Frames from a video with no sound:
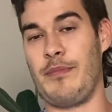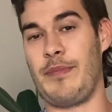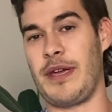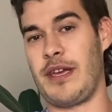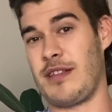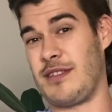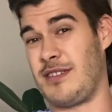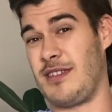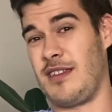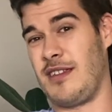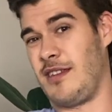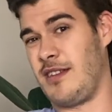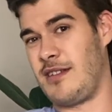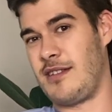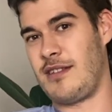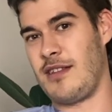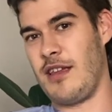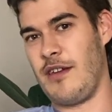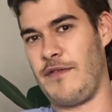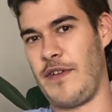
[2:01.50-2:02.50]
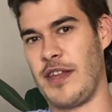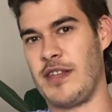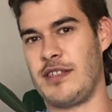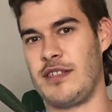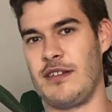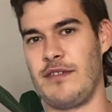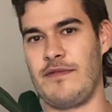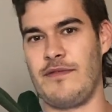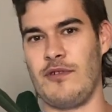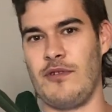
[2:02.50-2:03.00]
be considered
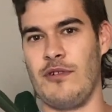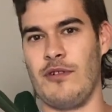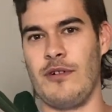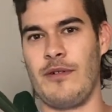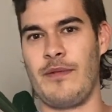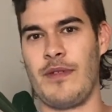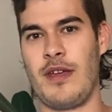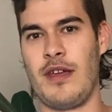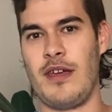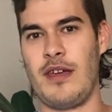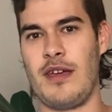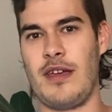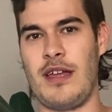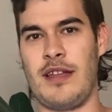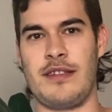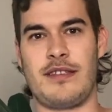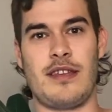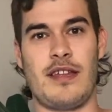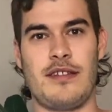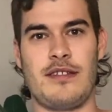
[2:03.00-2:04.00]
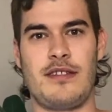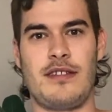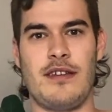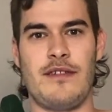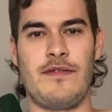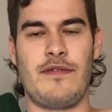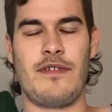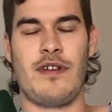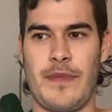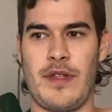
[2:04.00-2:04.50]
offensive or insensitive.
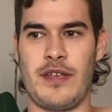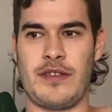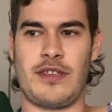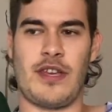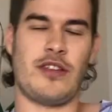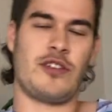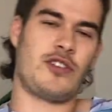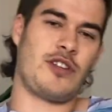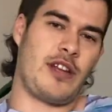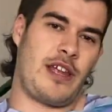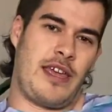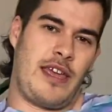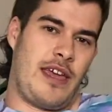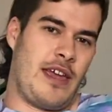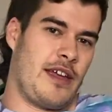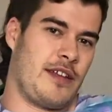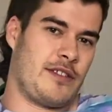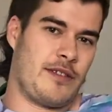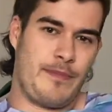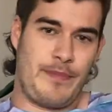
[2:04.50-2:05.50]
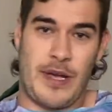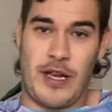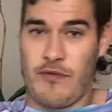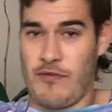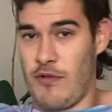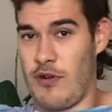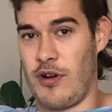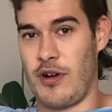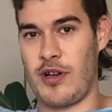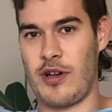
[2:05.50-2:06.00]
Essentially, it's a big
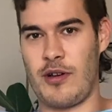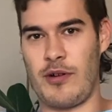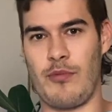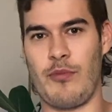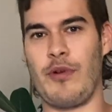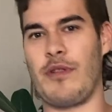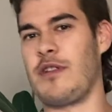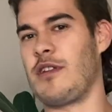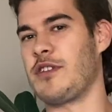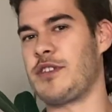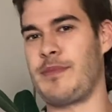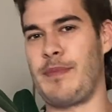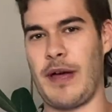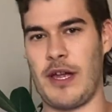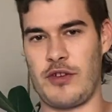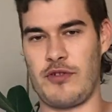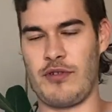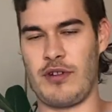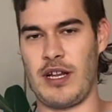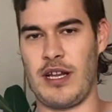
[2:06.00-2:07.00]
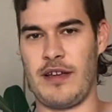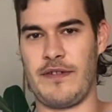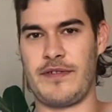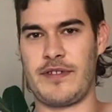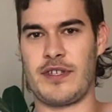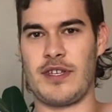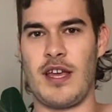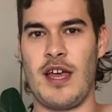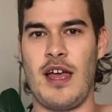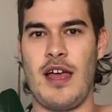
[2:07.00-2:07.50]
rock with lots of
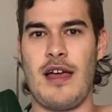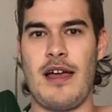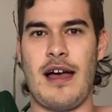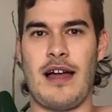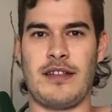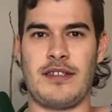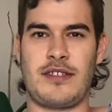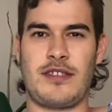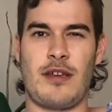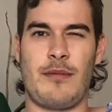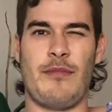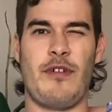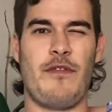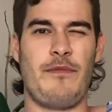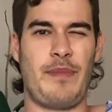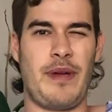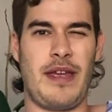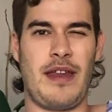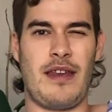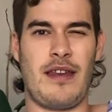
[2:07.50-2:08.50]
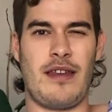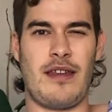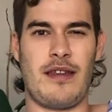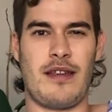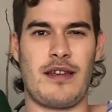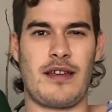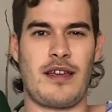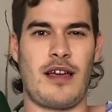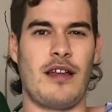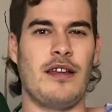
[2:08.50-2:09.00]
petroglyphs, and some have been
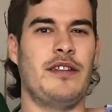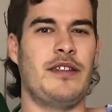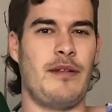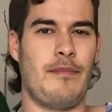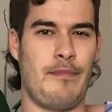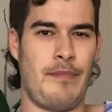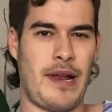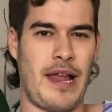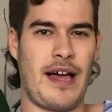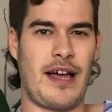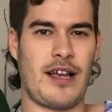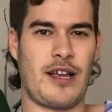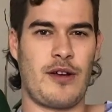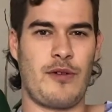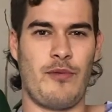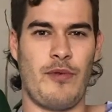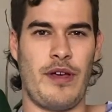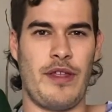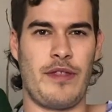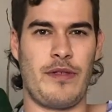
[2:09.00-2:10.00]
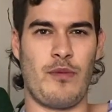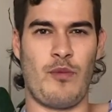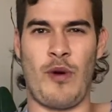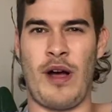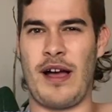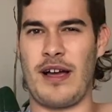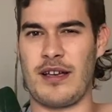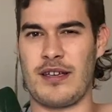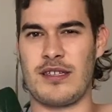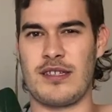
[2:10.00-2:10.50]
coloured in black with
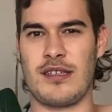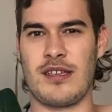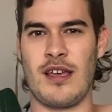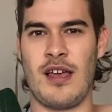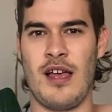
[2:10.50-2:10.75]
wax